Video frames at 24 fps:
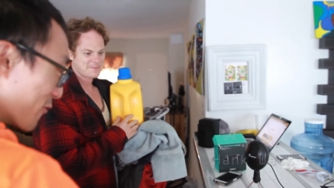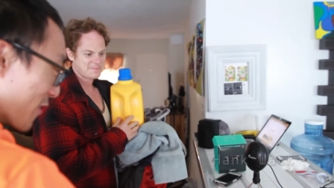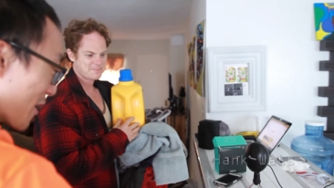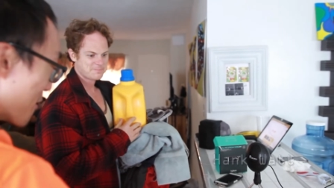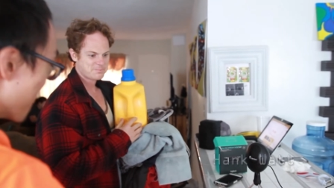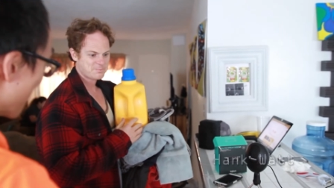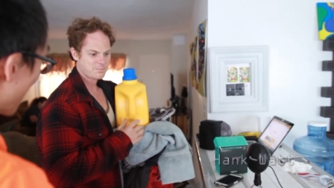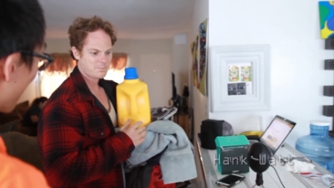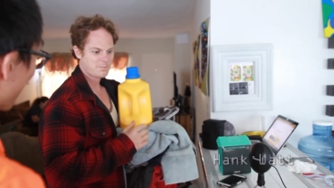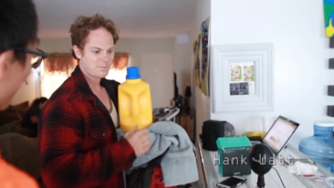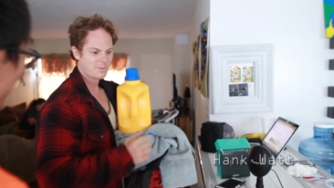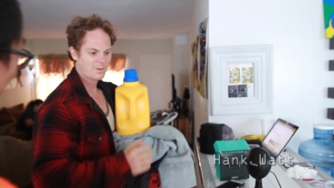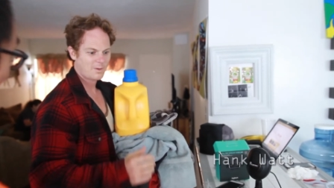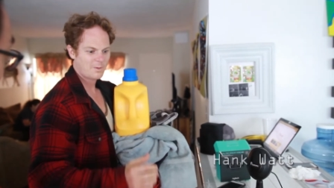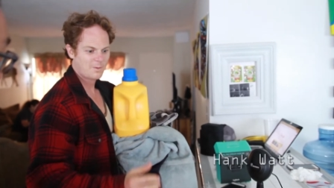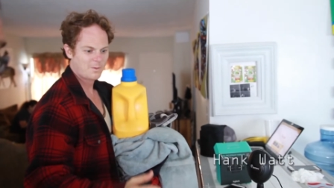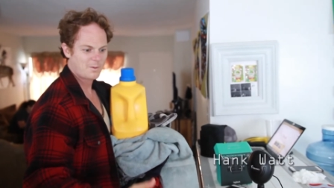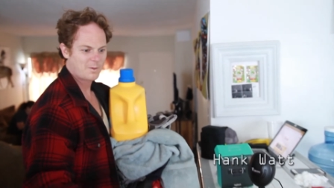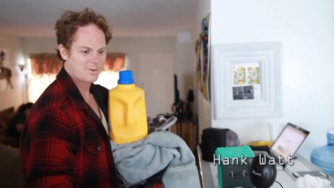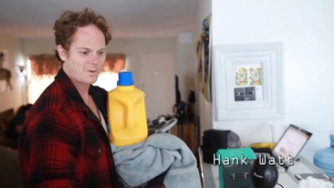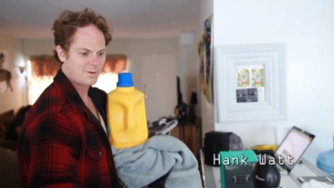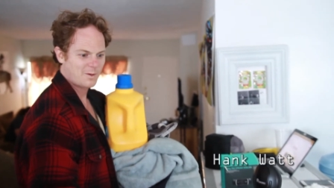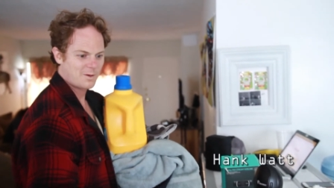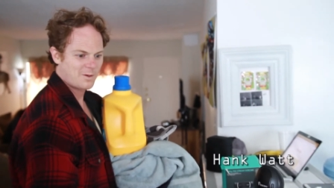I made for the
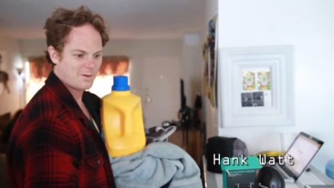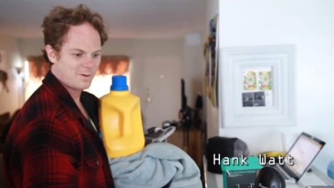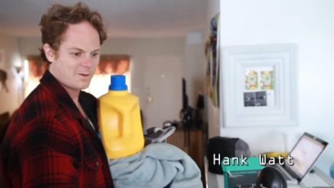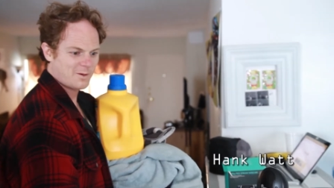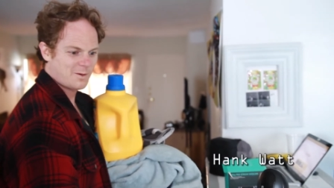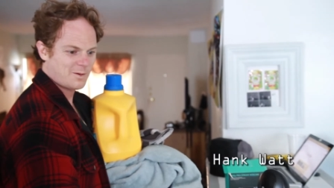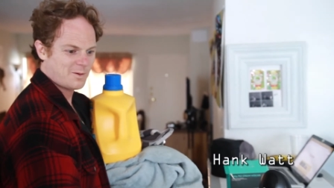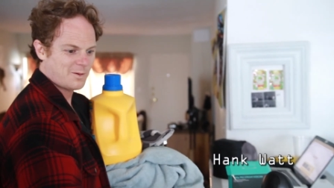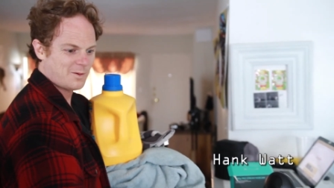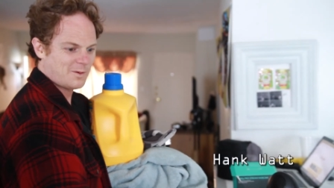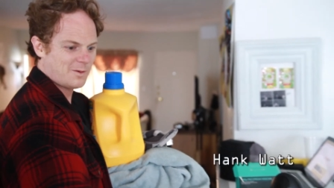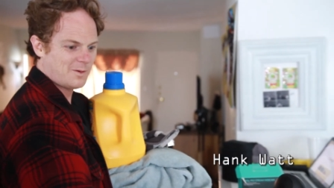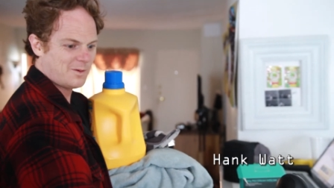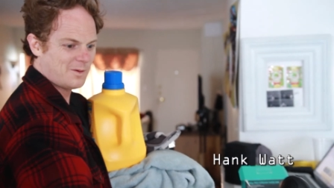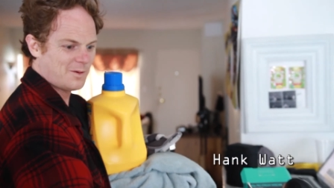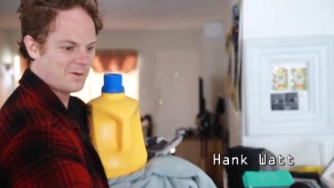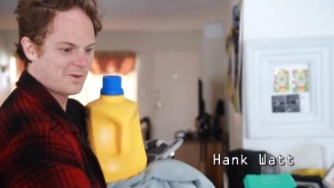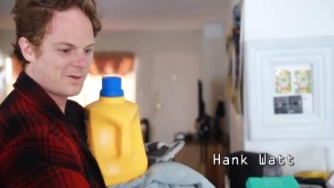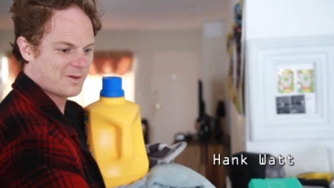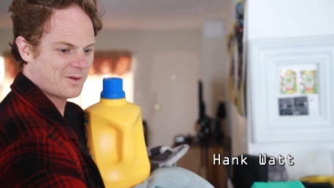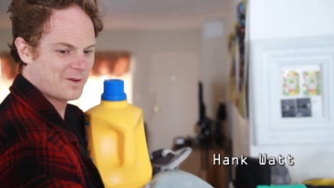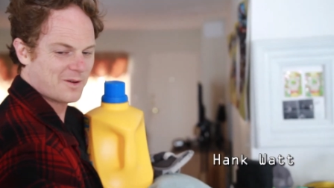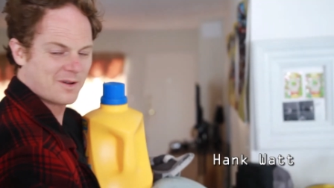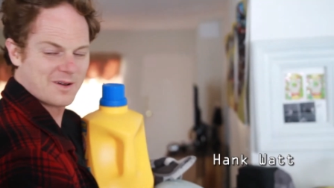first time. Oh. This is
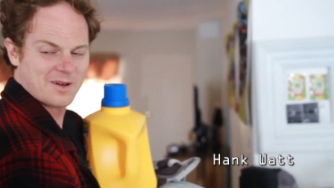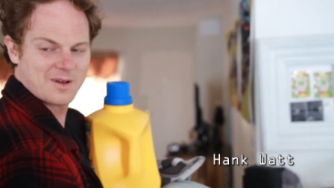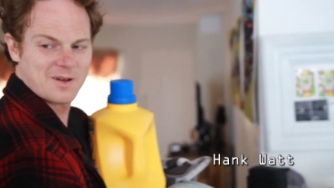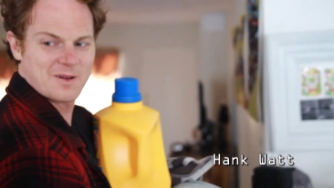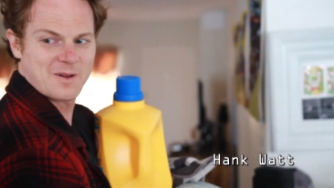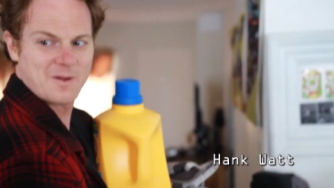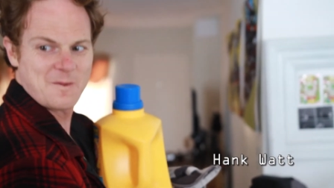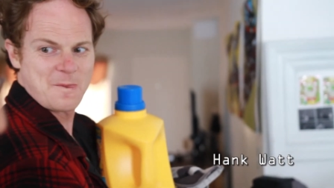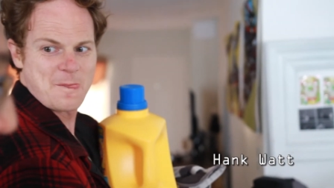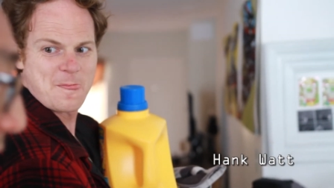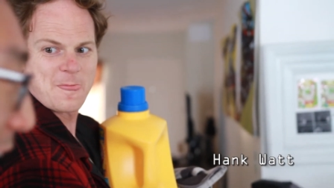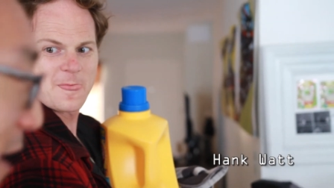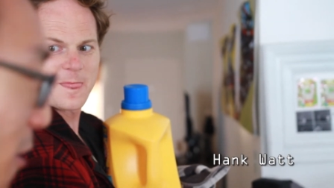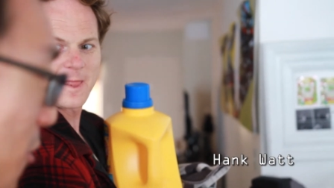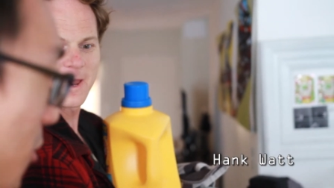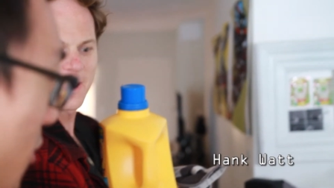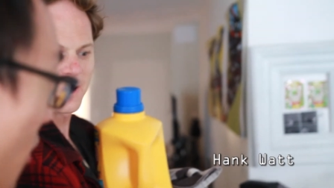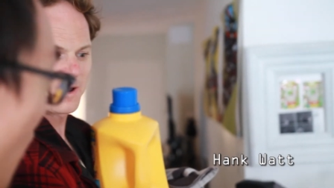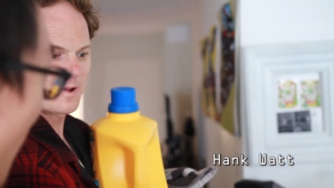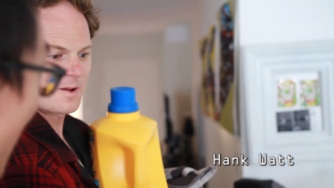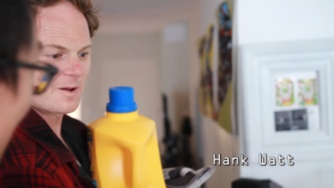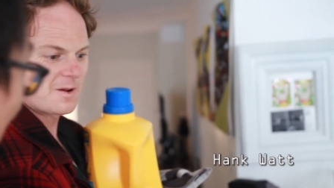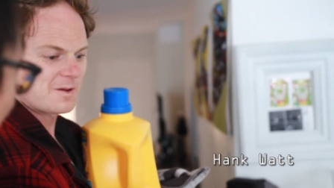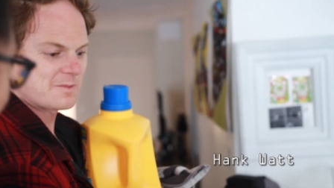Copper Cow
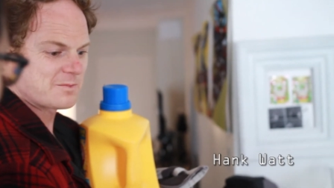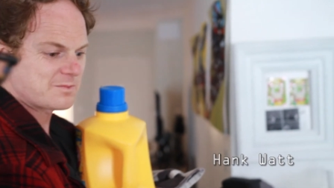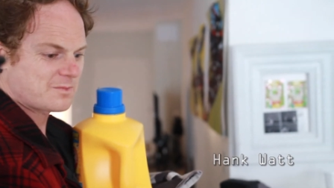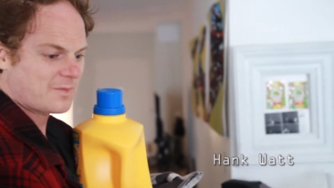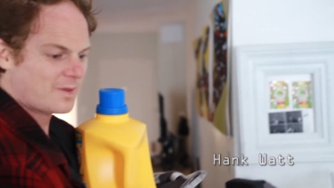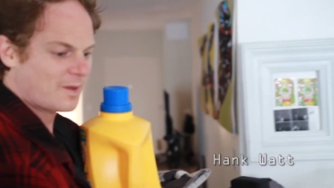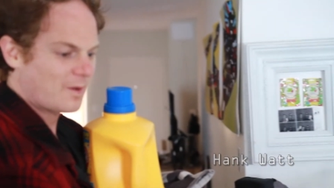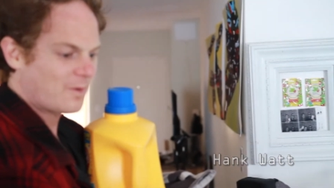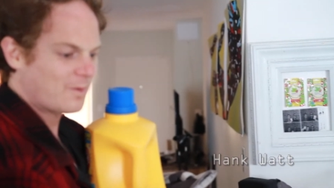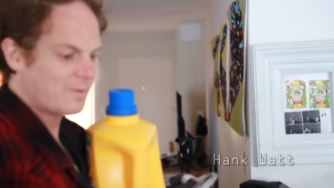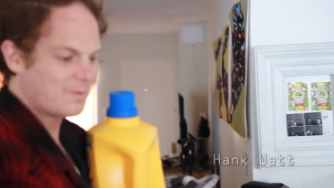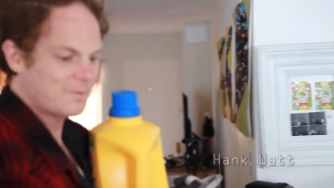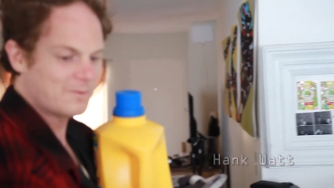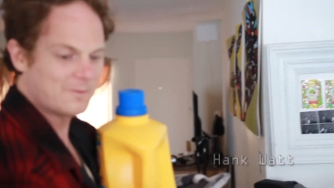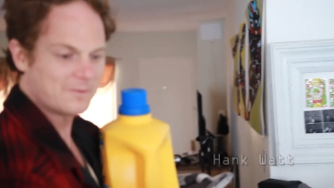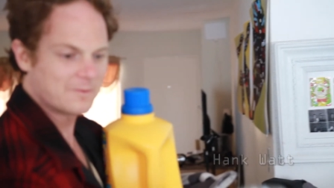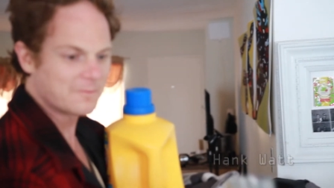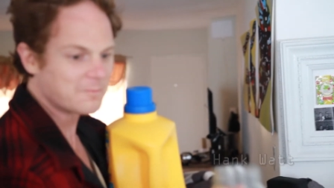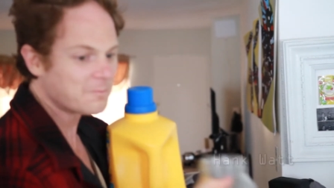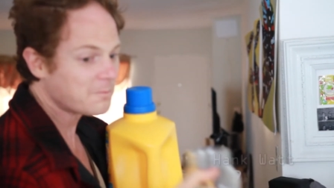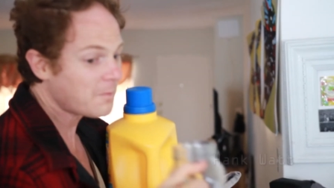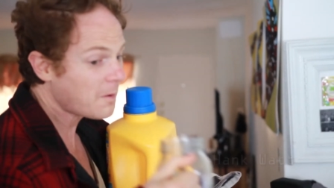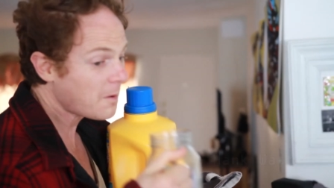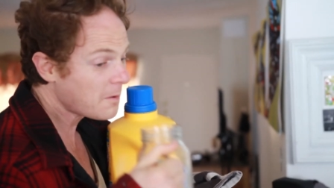coffee. Oh. Try
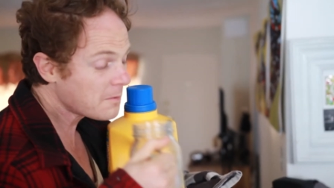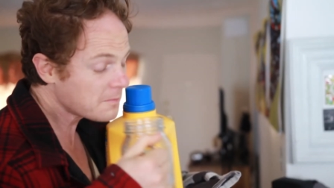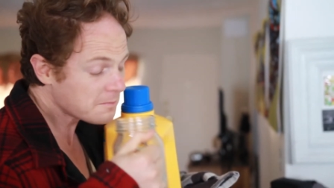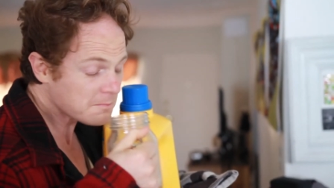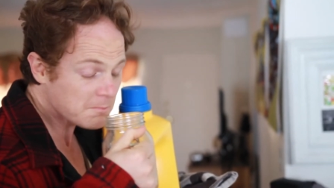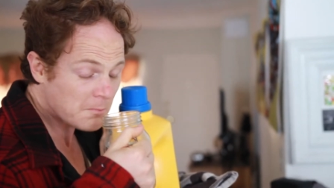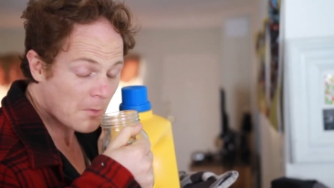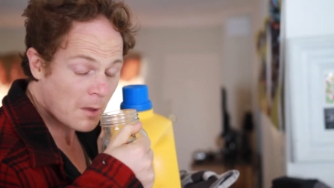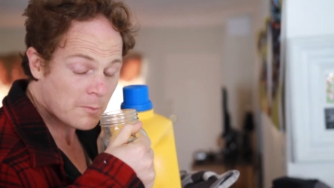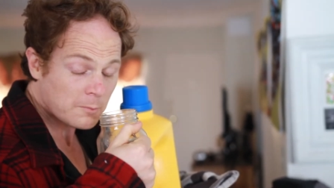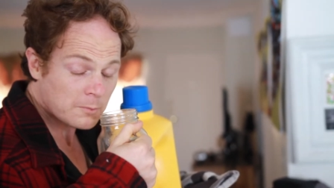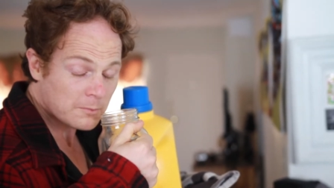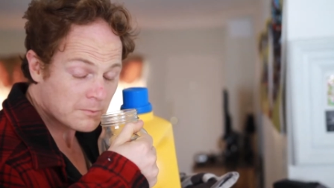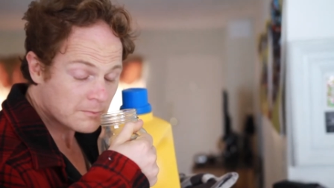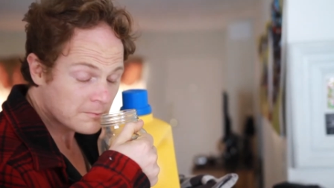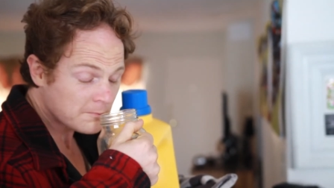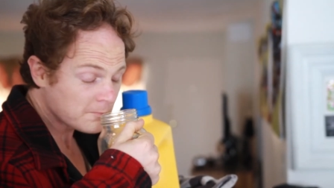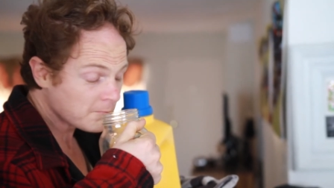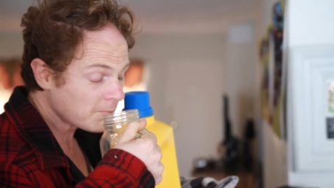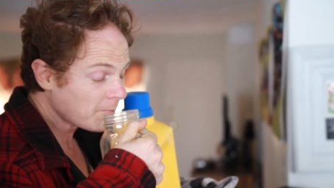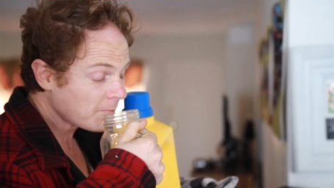see it if you like it.